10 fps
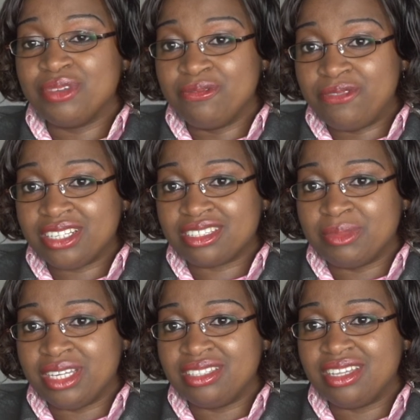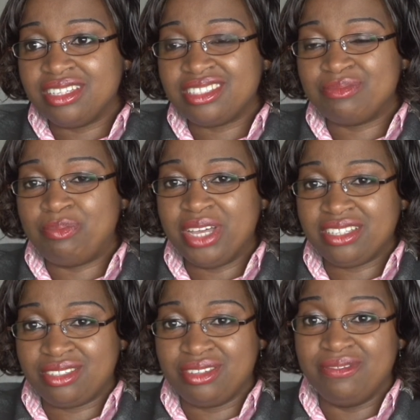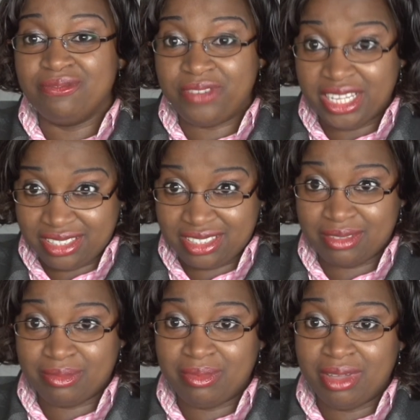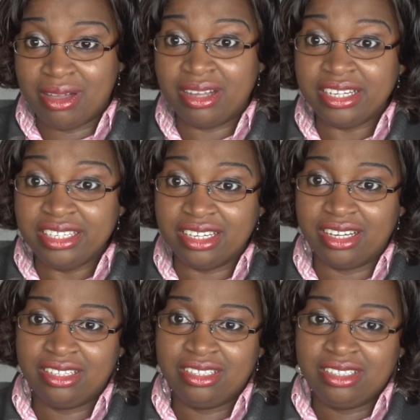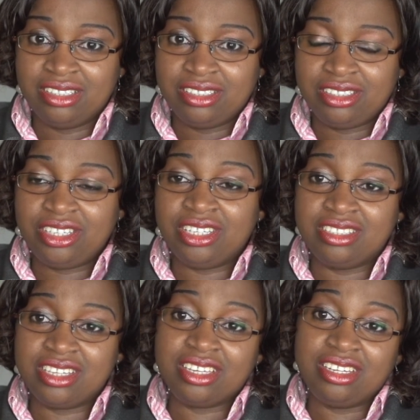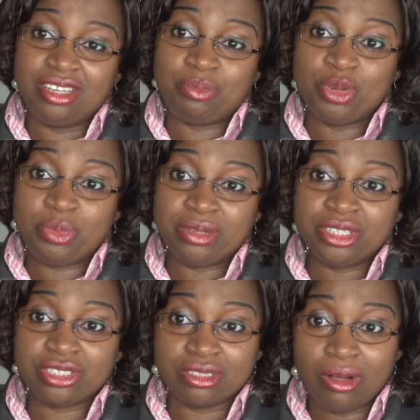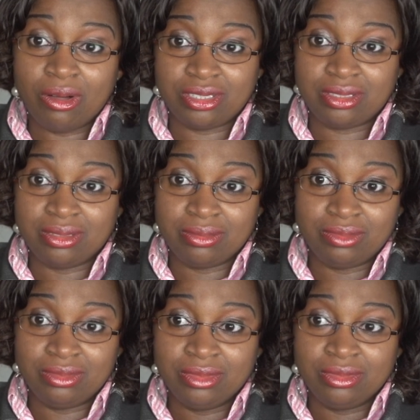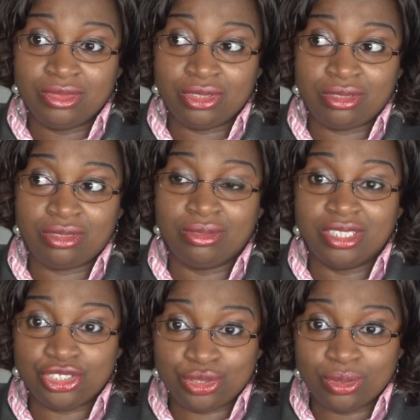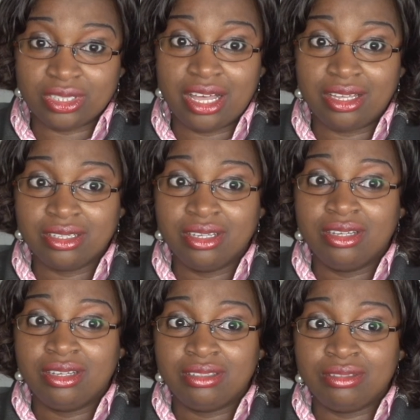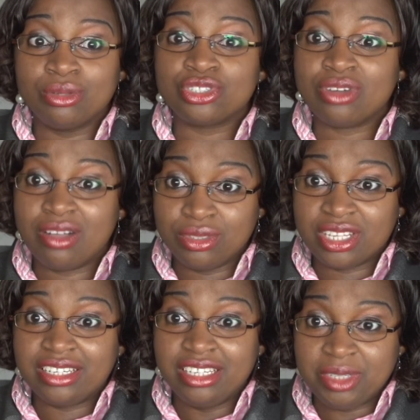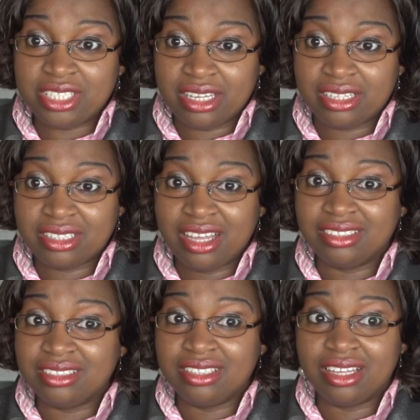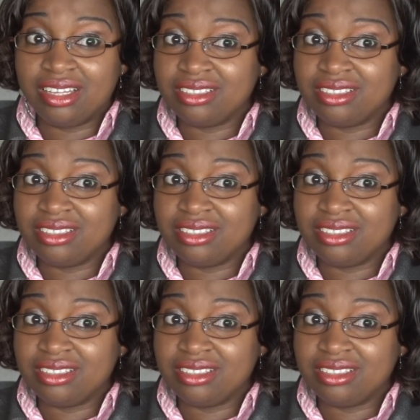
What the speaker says: of investment, then it's best to invest earlier in taking a preparation course to ensure that those travels are limited and